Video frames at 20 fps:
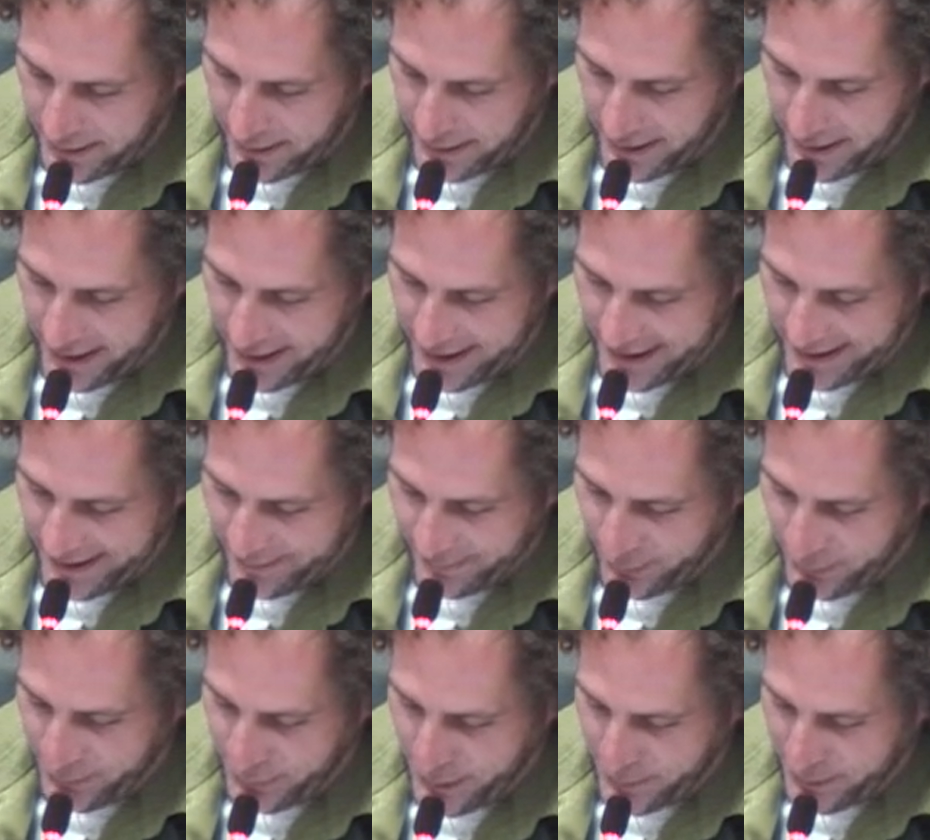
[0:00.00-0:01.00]
Guy
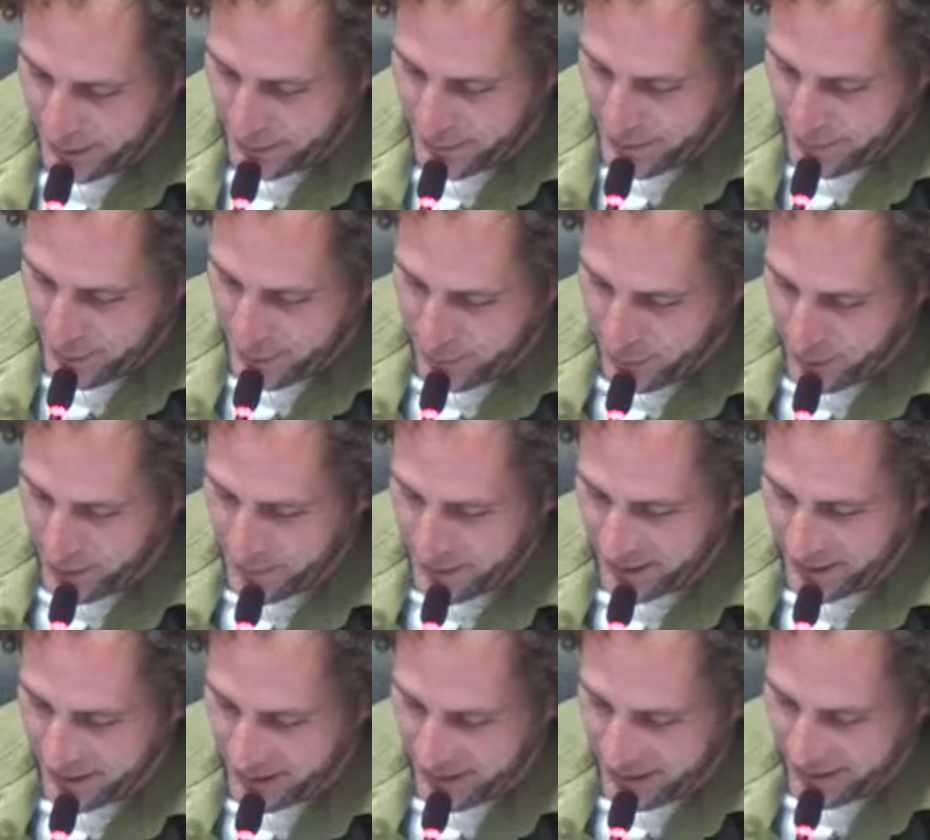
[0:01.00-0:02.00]
for public member
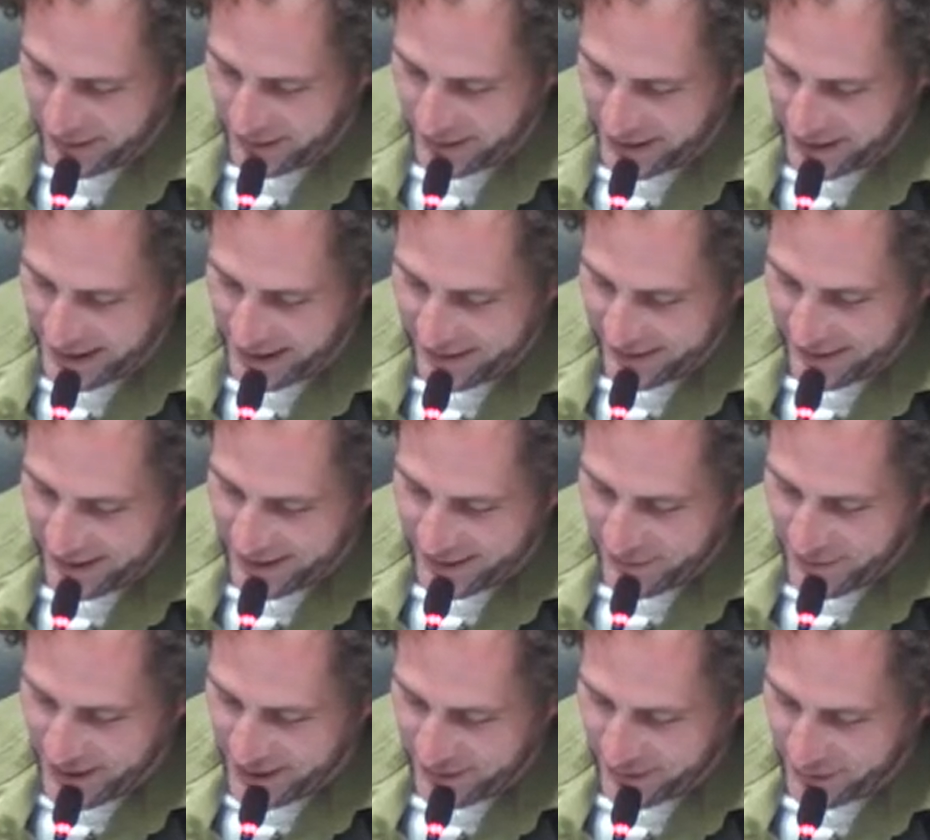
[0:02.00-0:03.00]
appointments to the CKC
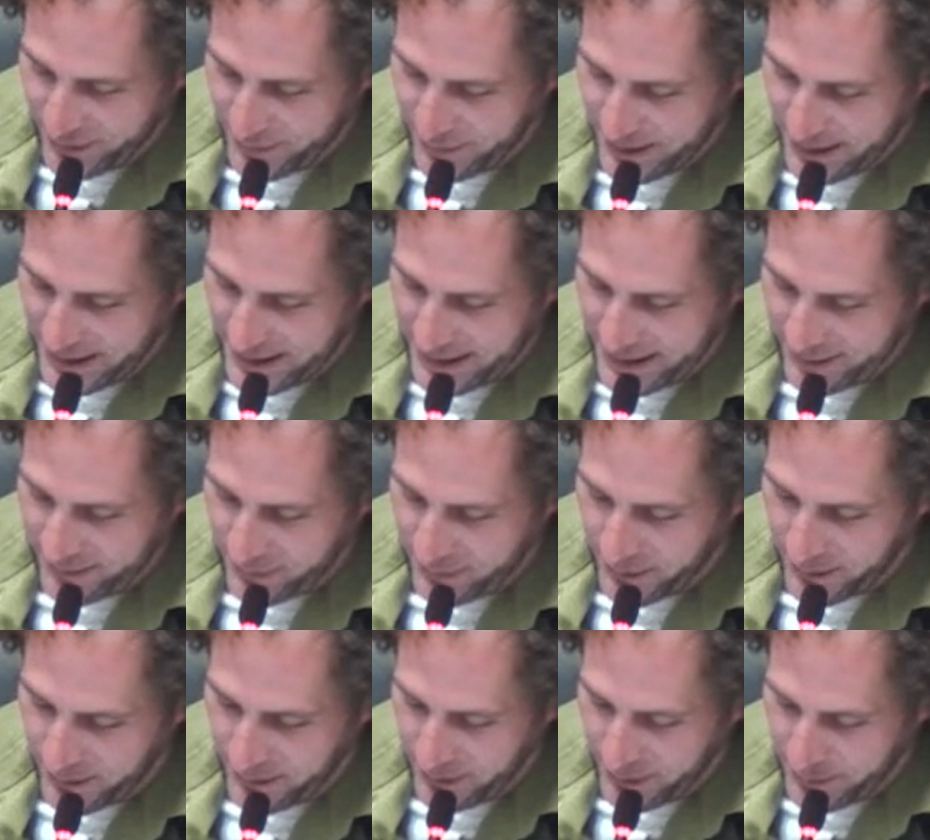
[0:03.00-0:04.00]
Advisor Committee, each
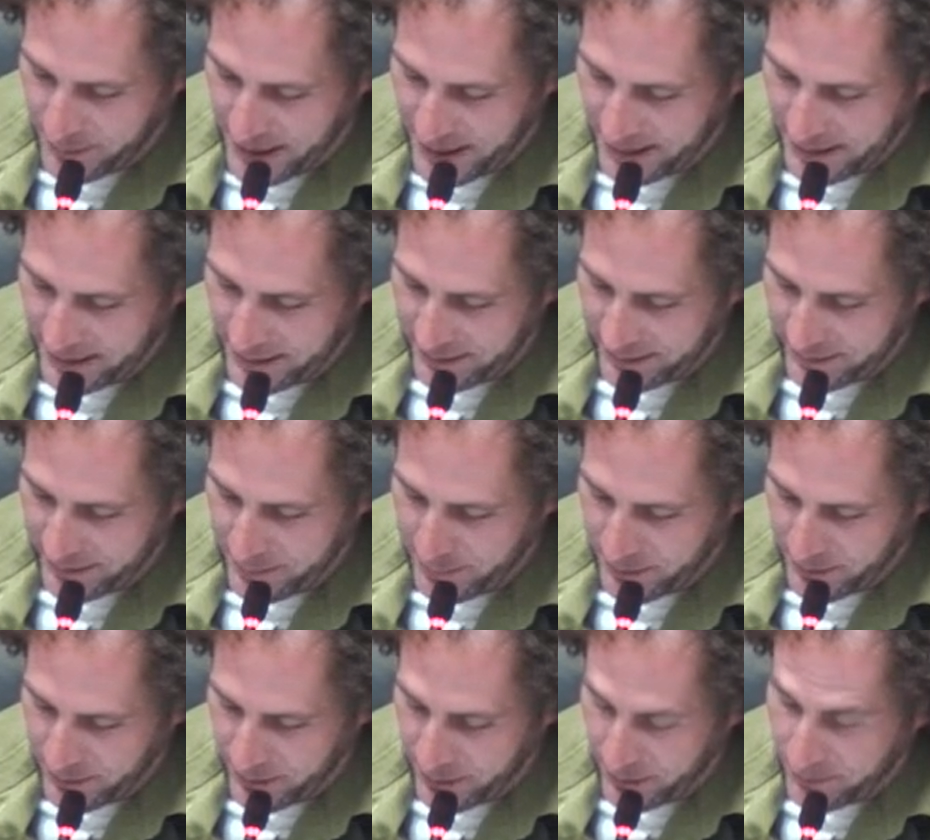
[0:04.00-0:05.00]
for a term ending
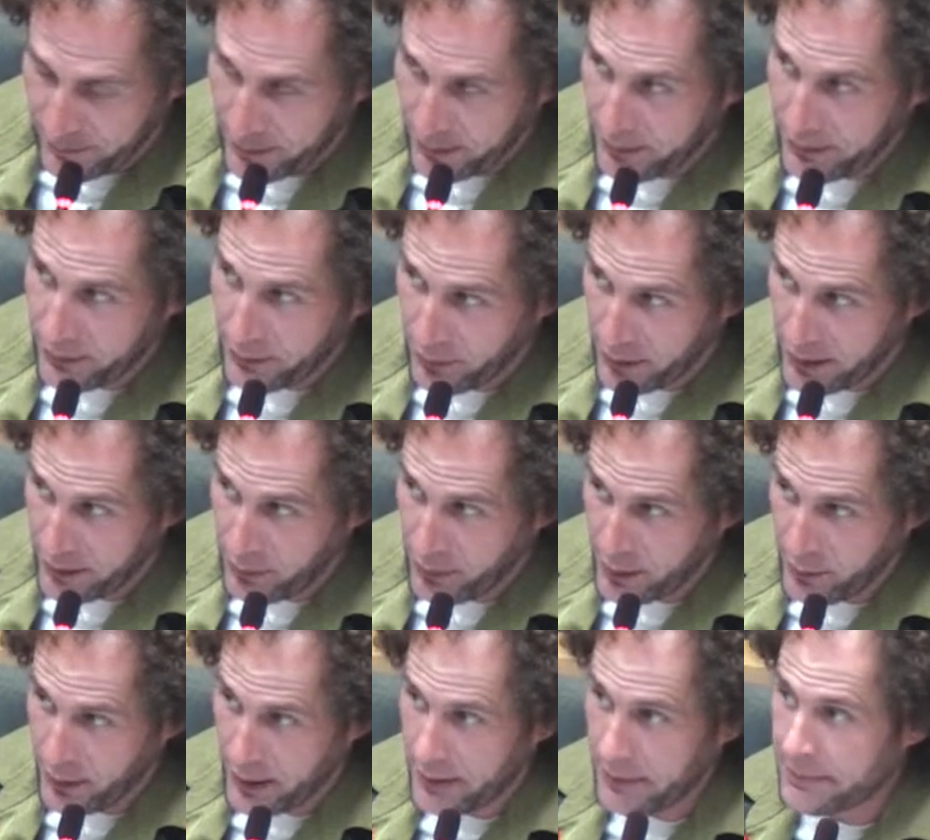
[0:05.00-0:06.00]
December 31st,
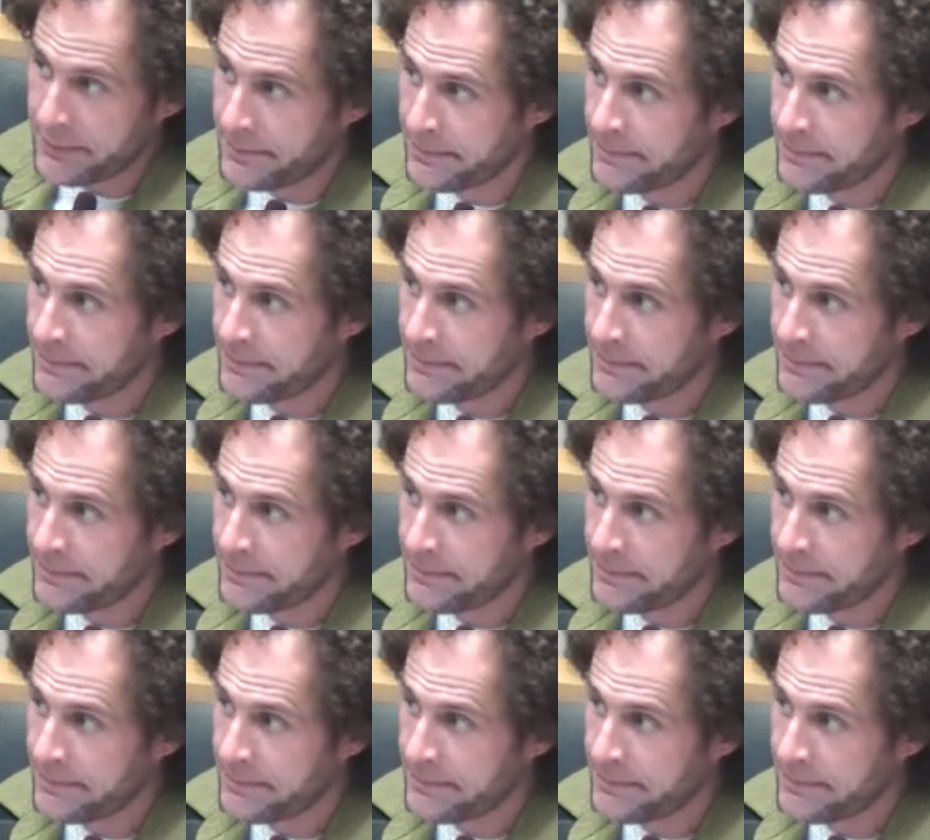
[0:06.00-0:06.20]
2021.